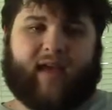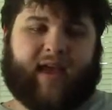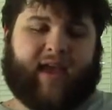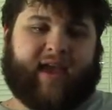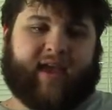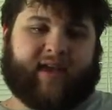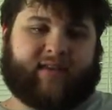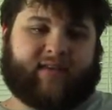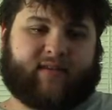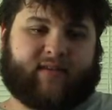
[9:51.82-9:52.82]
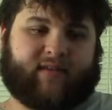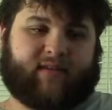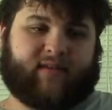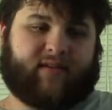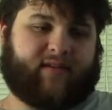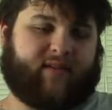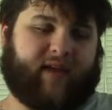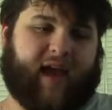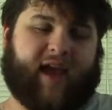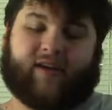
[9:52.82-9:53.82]
And
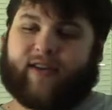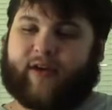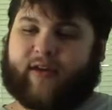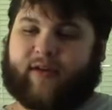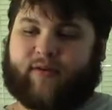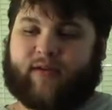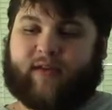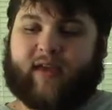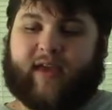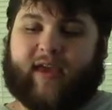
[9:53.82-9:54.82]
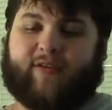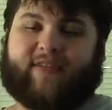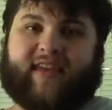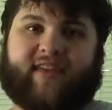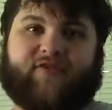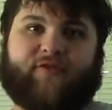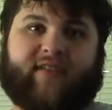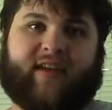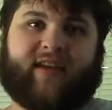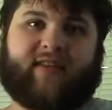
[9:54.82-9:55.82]
I don't know, it it was
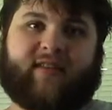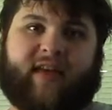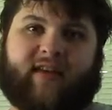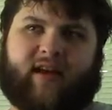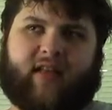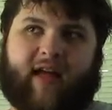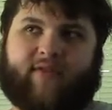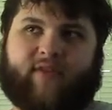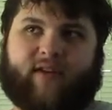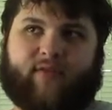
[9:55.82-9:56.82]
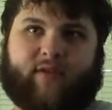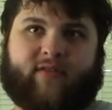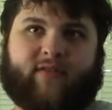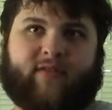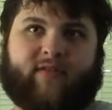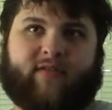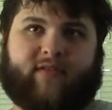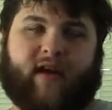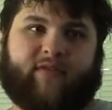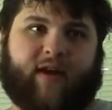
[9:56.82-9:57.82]
interesting. Like a lot of it was
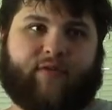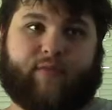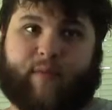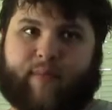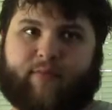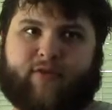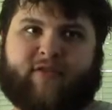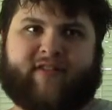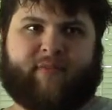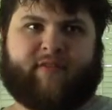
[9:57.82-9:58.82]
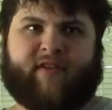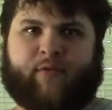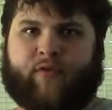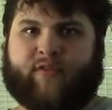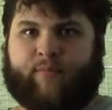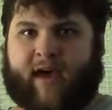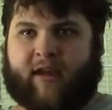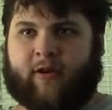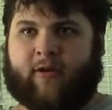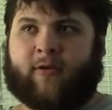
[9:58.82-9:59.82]
stuff I remembered. Some of it was
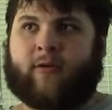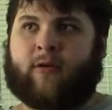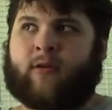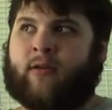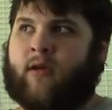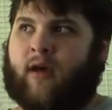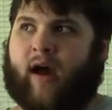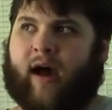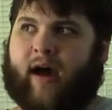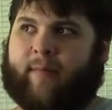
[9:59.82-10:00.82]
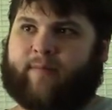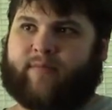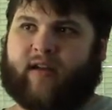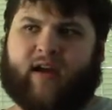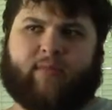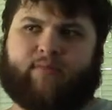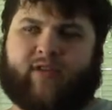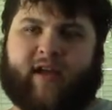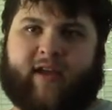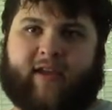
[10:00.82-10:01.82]
better. Um, the
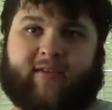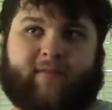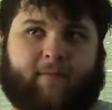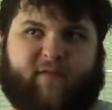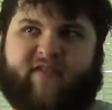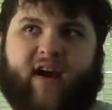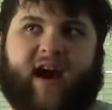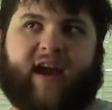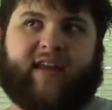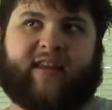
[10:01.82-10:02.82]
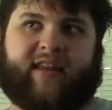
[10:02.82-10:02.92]
gunplay is fine.